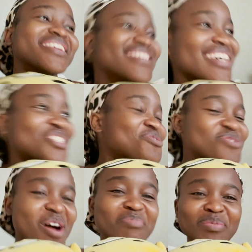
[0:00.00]
Yeah, she will
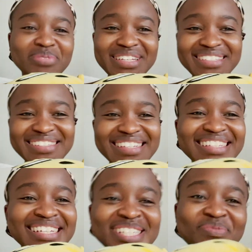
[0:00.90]
not be pleased to see
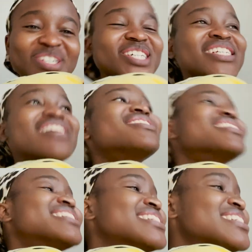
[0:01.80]
this when she does
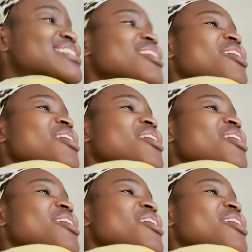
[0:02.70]
see this.